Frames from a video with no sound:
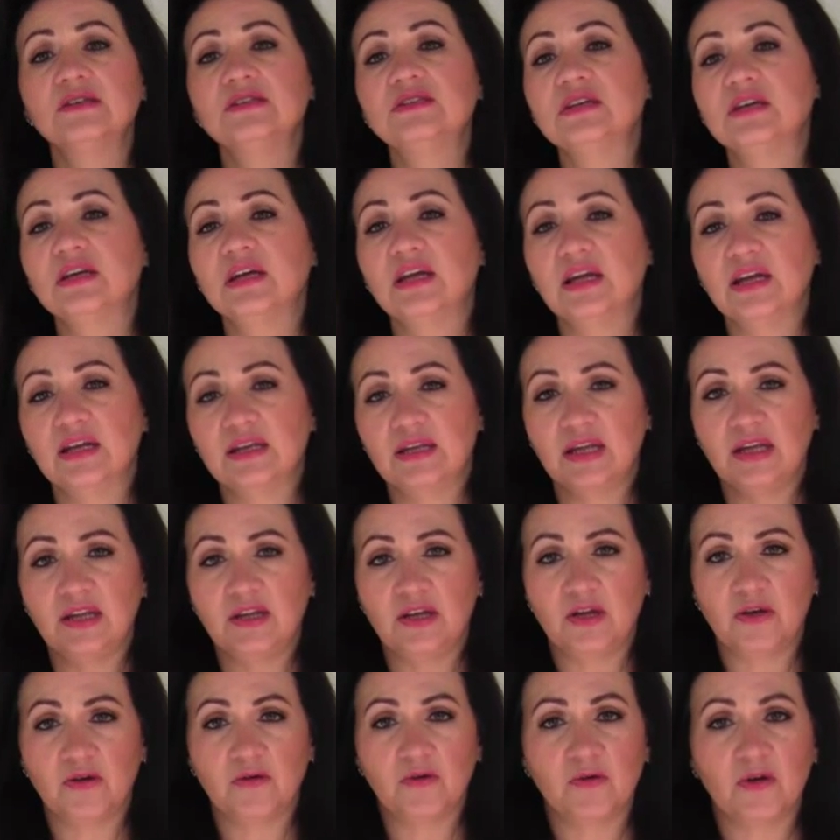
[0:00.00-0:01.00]
to any
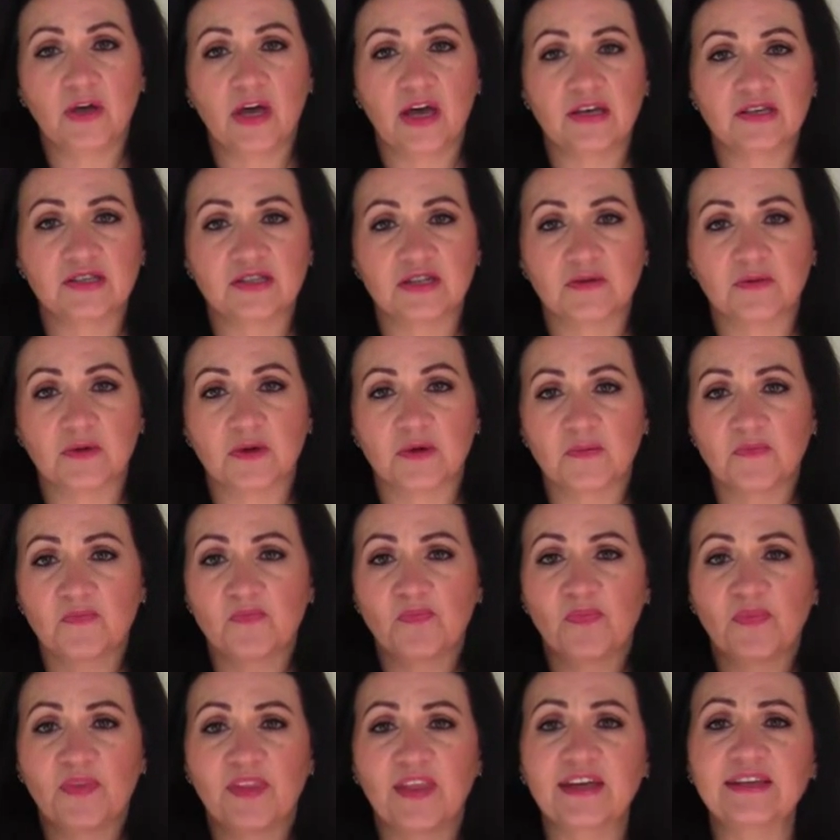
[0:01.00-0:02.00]
new customer.
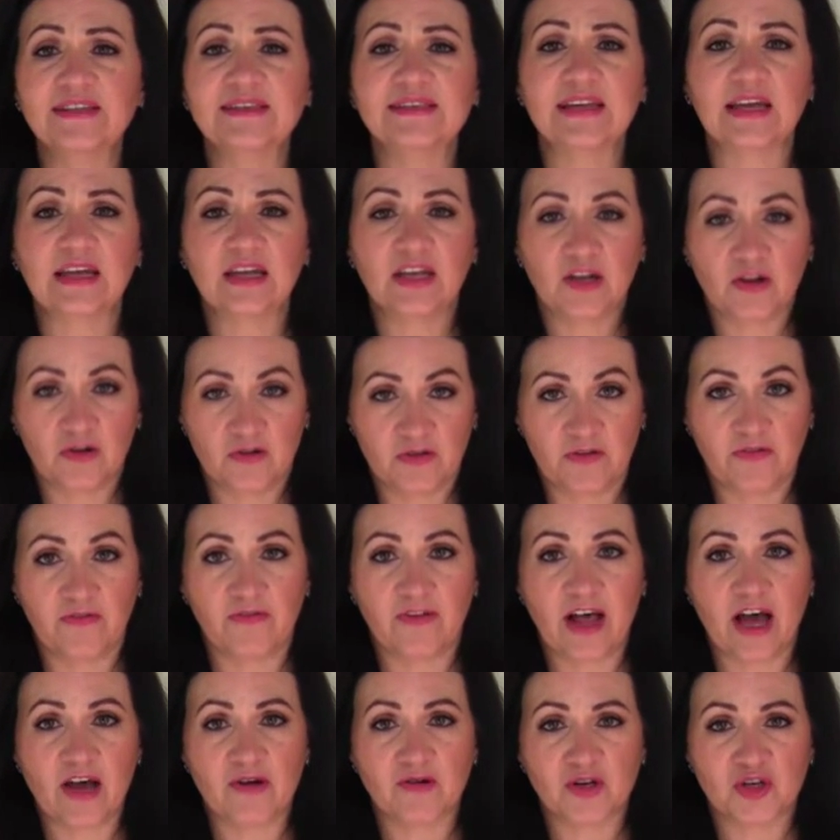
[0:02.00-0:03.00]
Let's say you're the
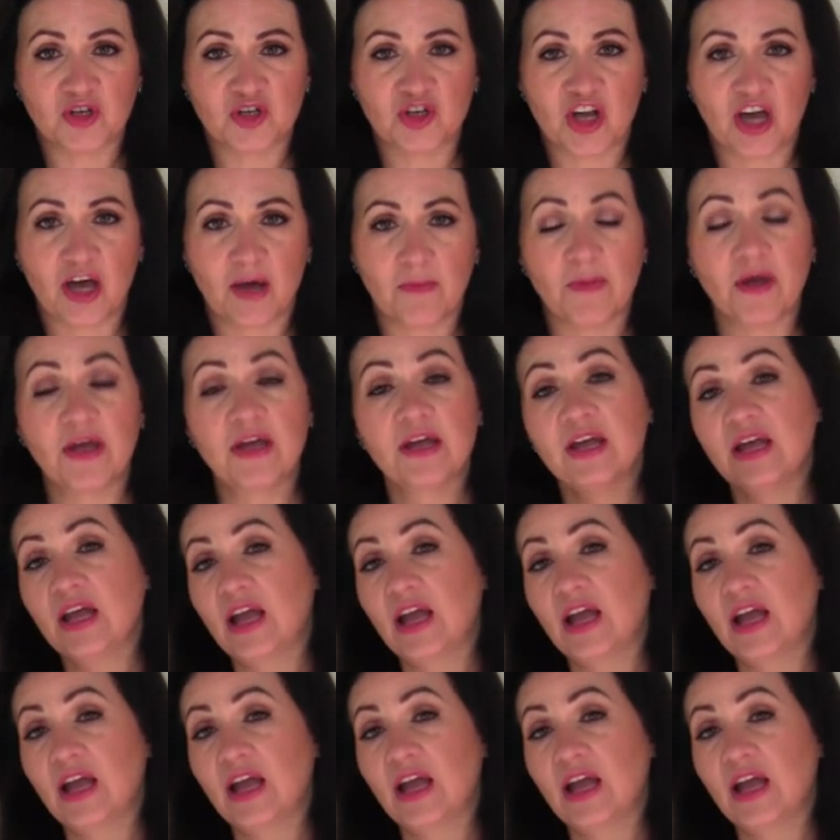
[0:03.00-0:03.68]
flower shop